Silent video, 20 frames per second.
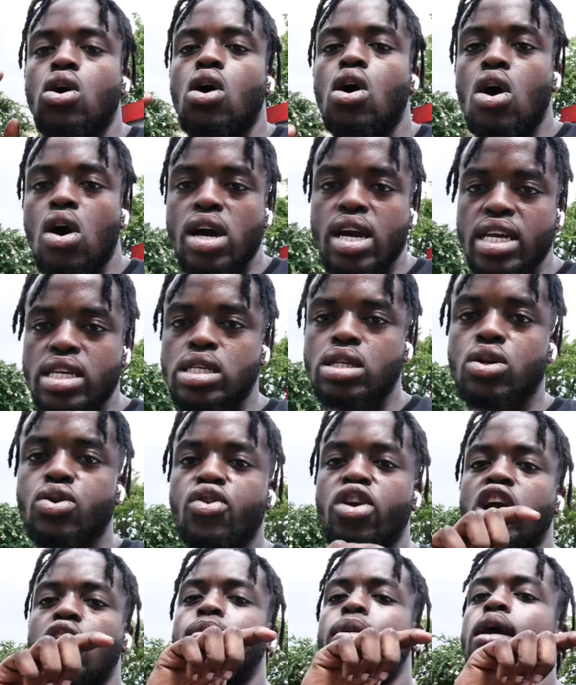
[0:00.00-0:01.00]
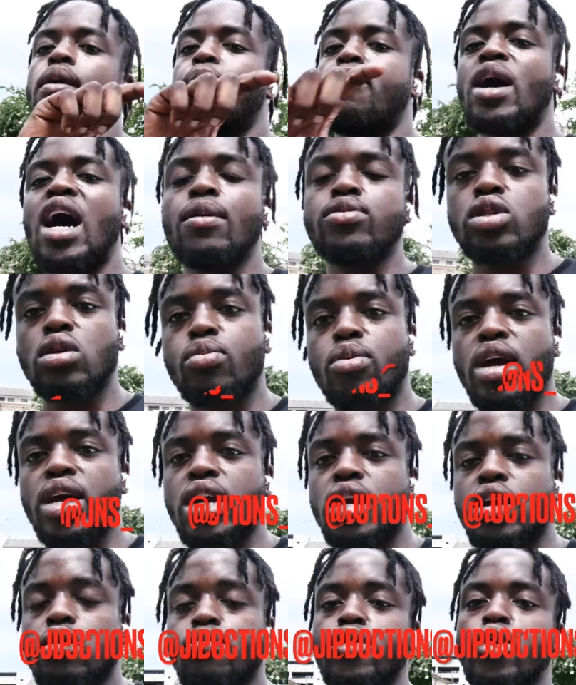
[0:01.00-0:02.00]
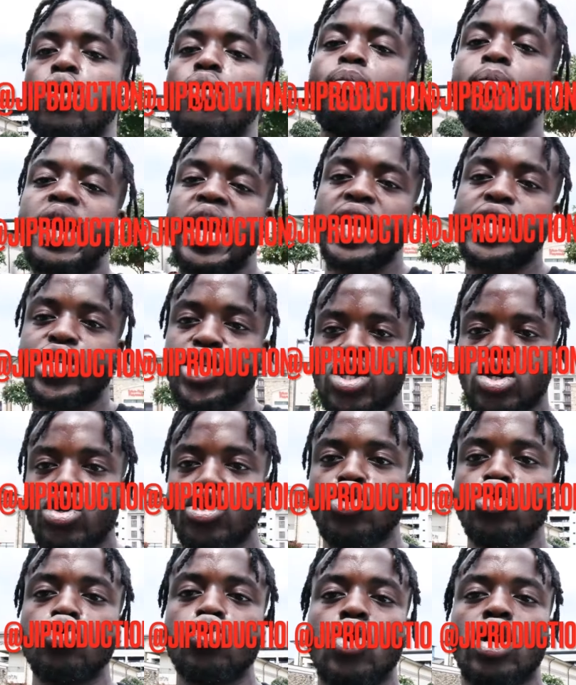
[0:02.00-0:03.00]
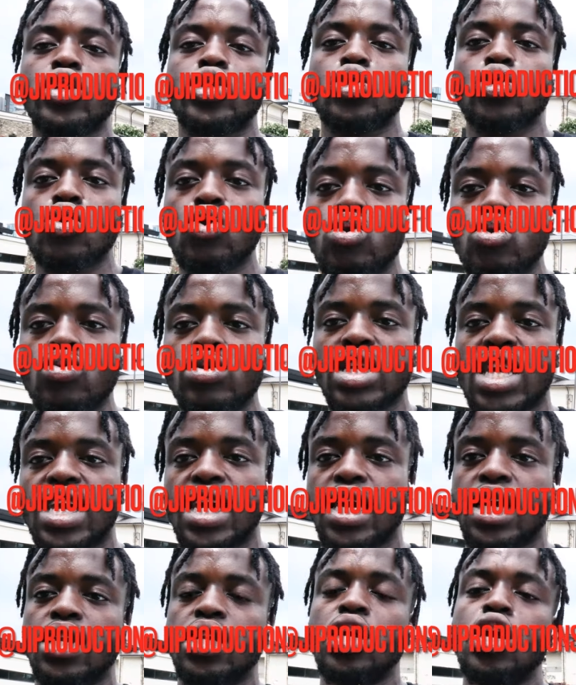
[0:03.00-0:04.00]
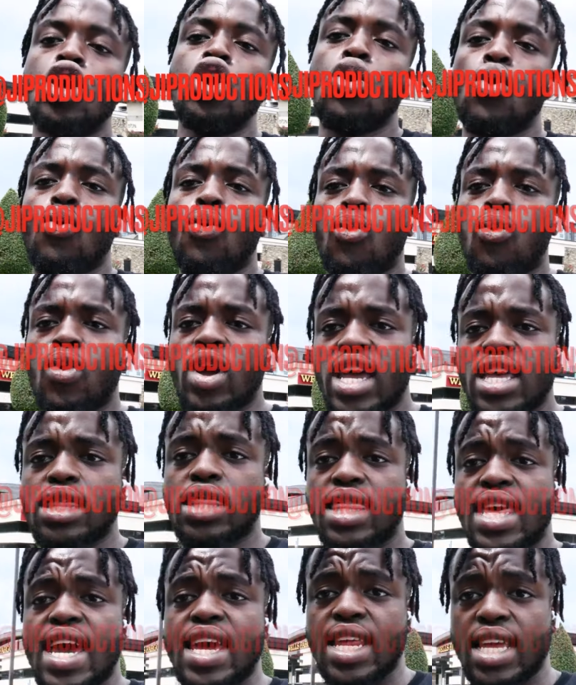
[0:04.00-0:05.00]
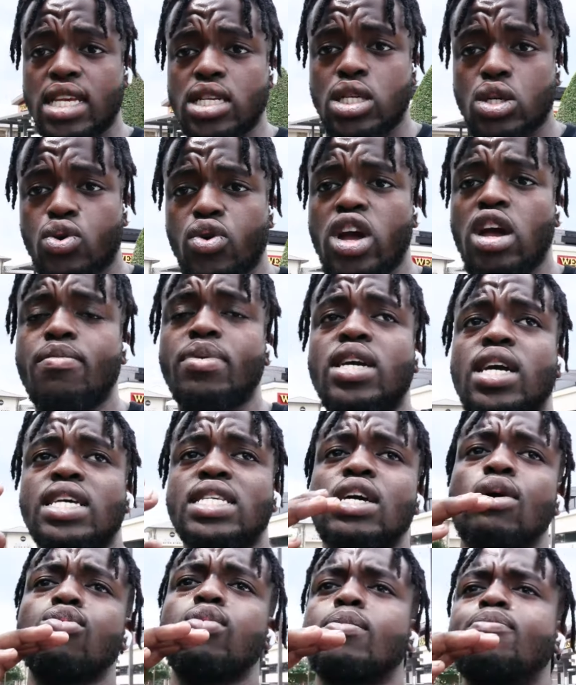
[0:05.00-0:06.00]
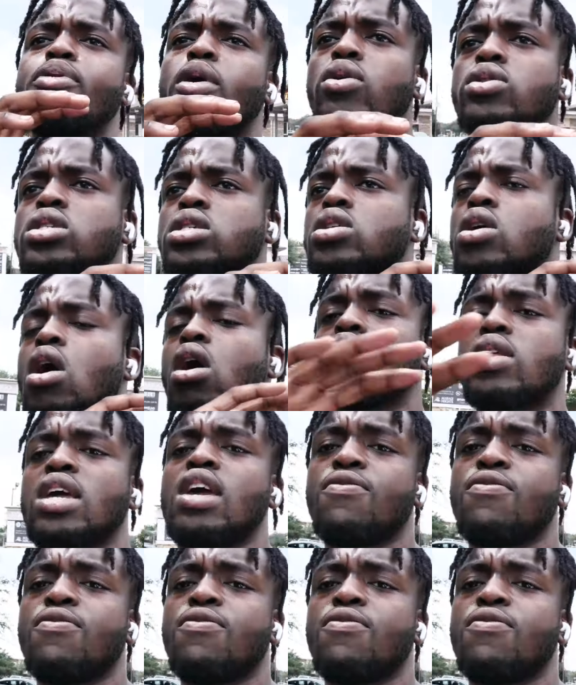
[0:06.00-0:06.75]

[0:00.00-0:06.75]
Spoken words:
on Instagram. It pops up right here, bro. Make sure you are tuned in with that Instagram, because I will be posting all the